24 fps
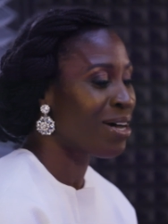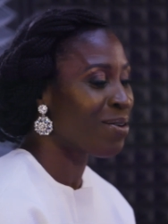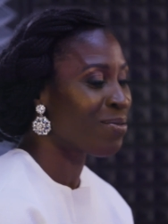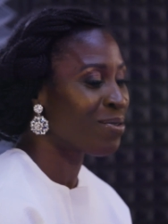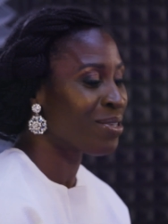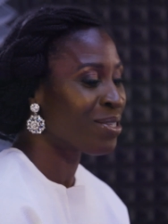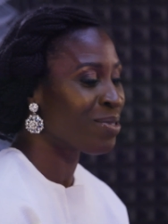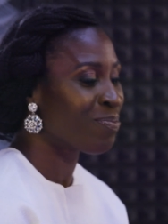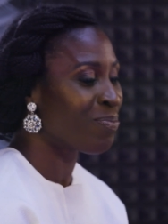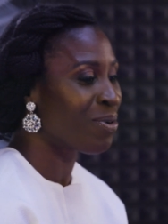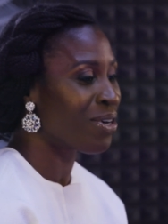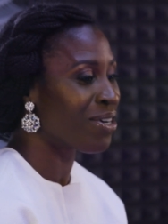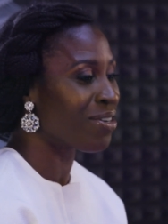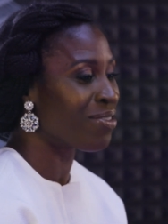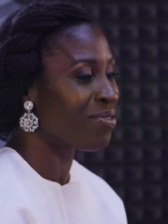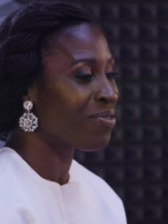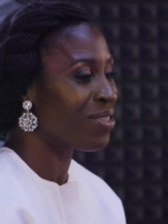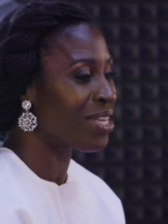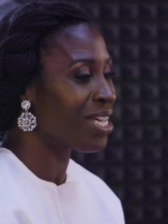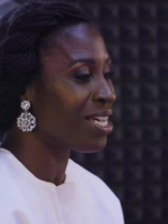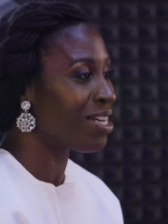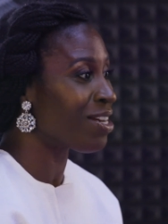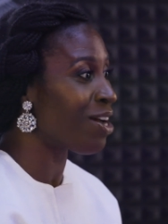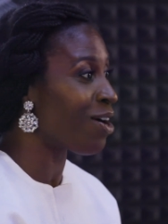I was part
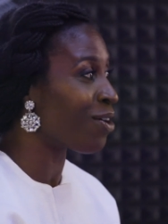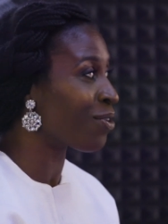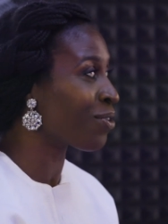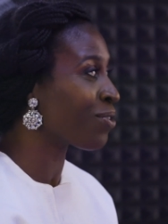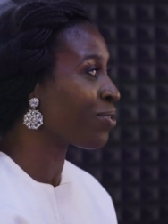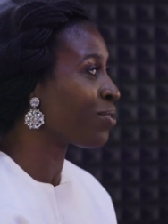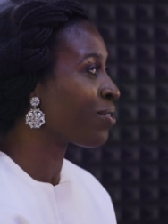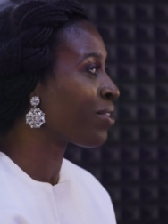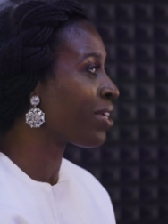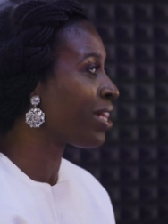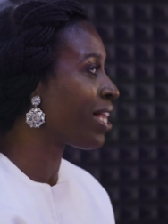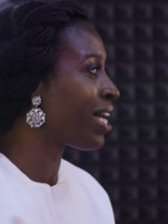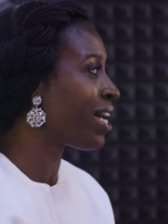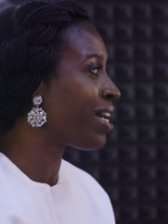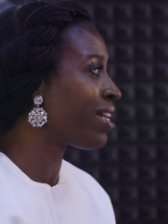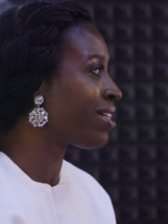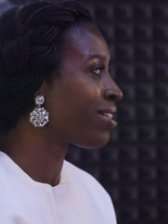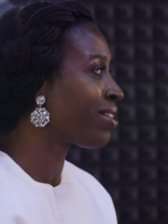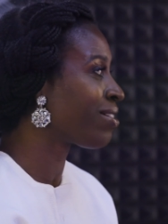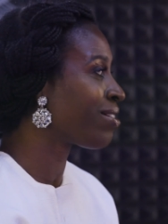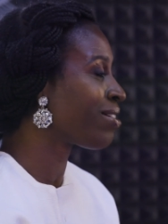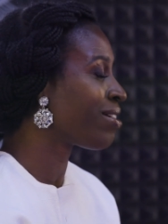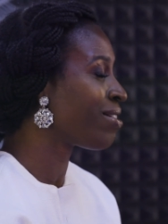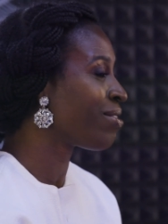of the inaugural
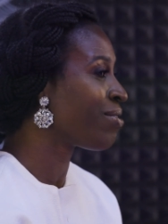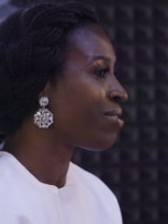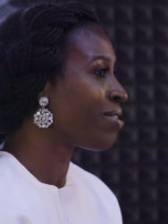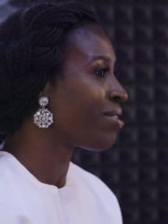class